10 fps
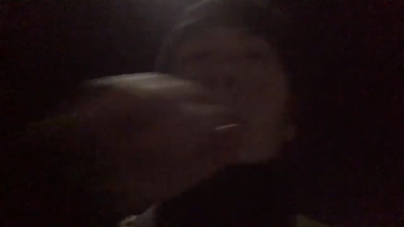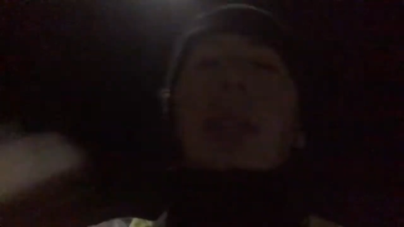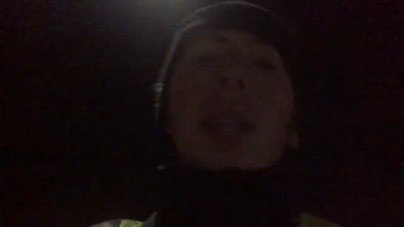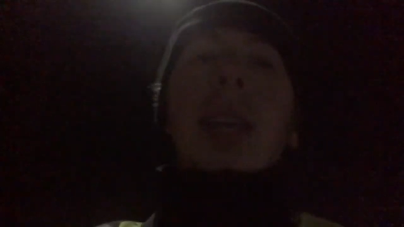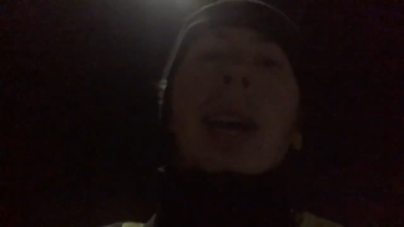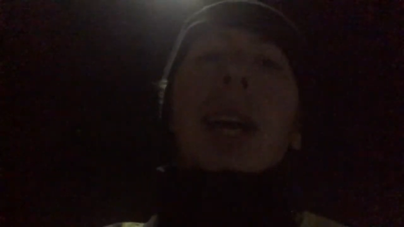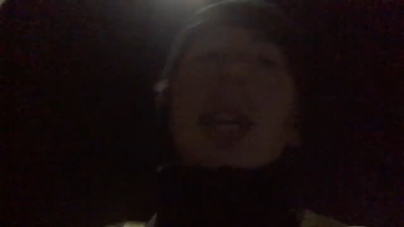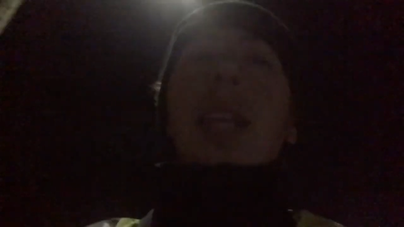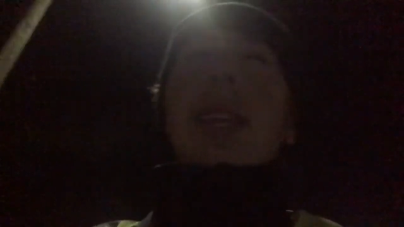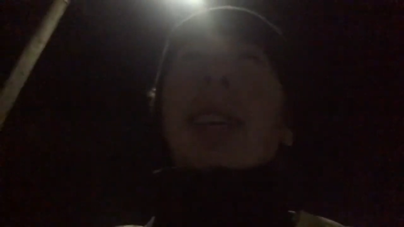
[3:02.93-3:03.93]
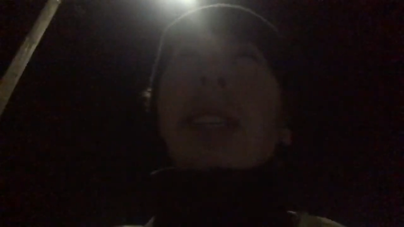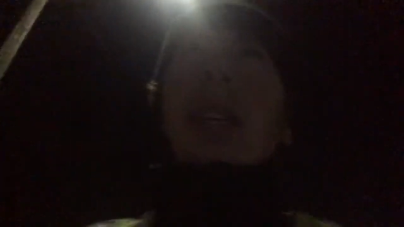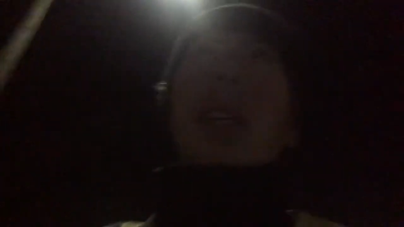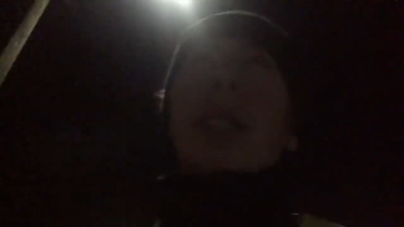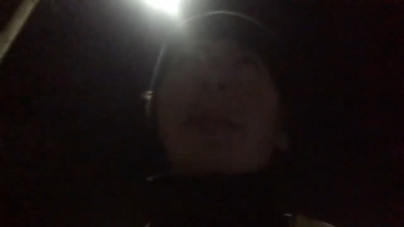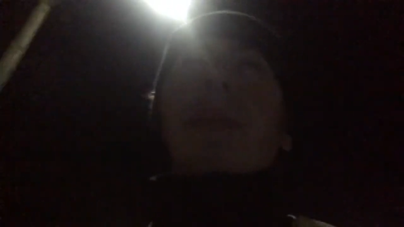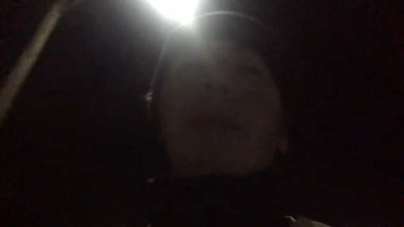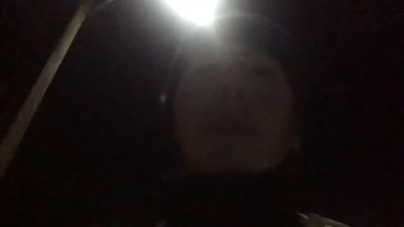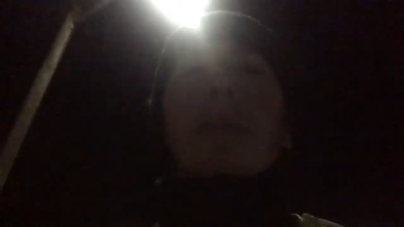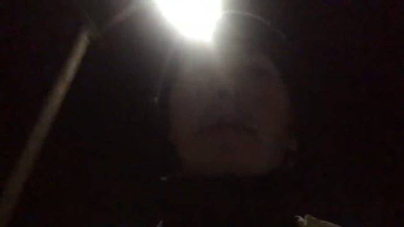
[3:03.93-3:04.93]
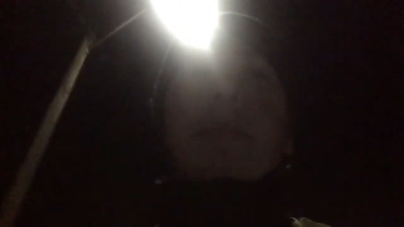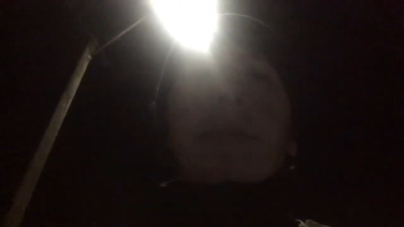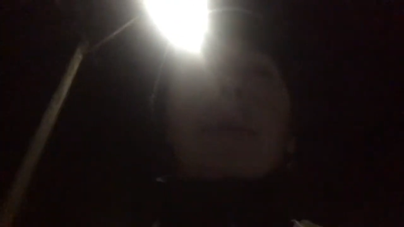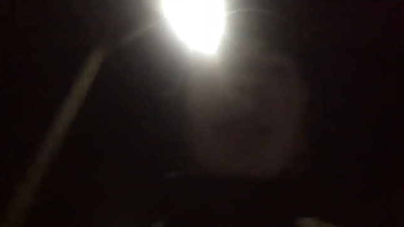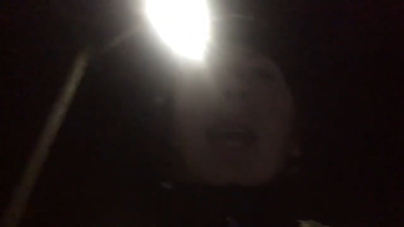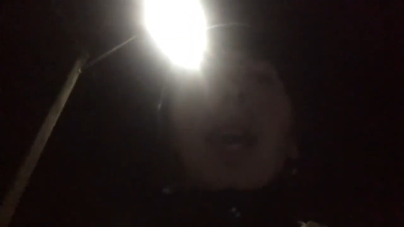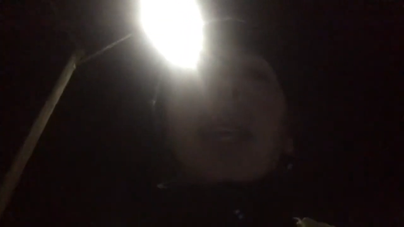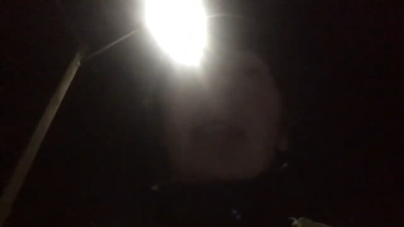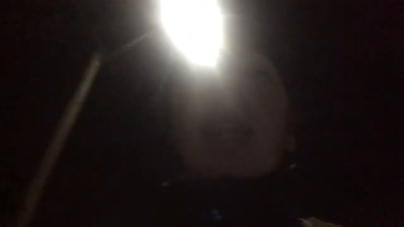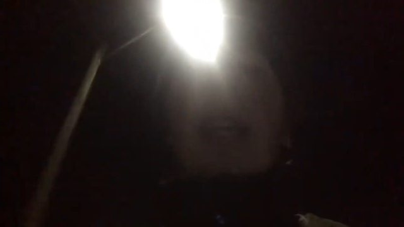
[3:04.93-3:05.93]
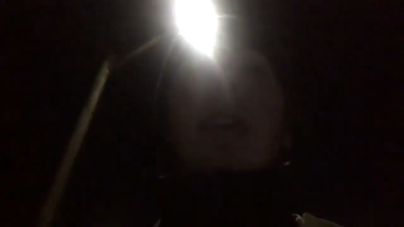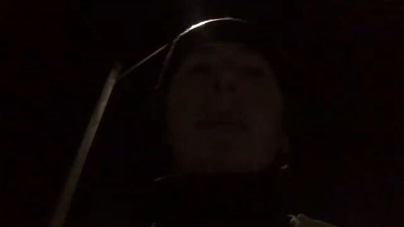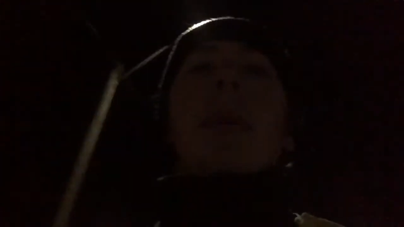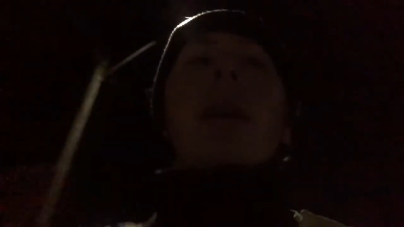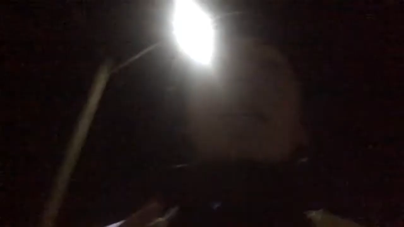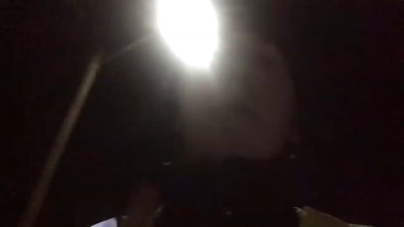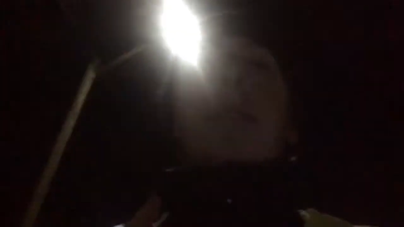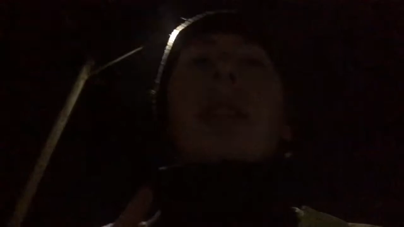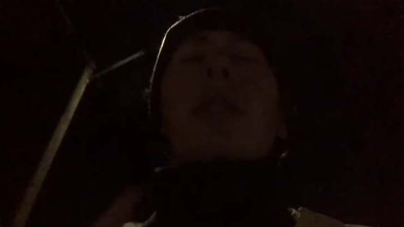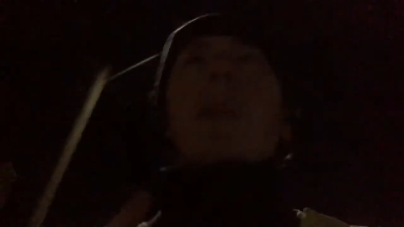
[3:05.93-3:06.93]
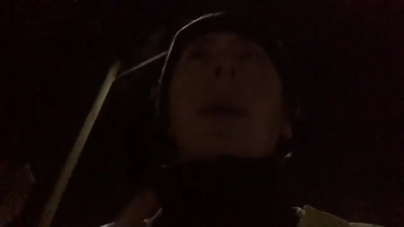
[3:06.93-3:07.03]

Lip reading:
(no speaker visible)